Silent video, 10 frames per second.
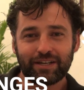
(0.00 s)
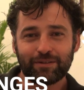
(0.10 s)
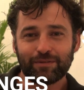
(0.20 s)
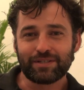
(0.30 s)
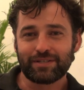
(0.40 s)

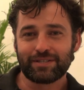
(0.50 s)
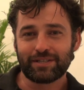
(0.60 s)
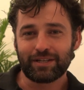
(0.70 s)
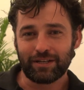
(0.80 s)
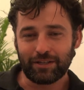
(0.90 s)
It
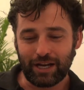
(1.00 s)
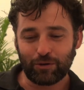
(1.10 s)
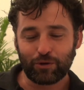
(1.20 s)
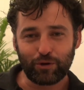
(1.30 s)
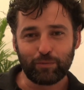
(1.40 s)
was
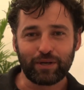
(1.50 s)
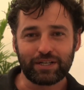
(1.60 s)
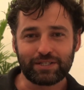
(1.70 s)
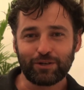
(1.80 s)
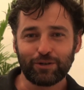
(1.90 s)
our group
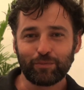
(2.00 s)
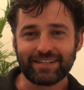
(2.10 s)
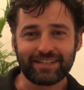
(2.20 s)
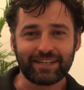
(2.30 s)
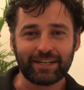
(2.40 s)
on its own,
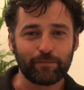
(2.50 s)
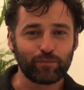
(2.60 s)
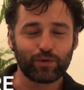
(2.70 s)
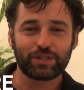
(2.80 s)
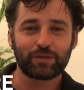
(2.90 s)

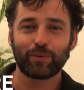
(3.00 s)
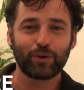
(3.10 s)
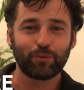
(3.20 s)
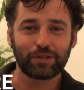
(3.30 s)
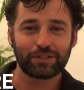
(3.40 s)
um, just
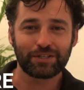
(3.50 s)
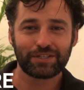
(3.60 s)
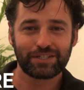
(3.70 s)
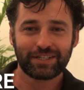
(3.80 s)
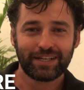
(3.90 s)
pure
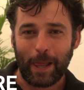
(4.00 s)
wilderness.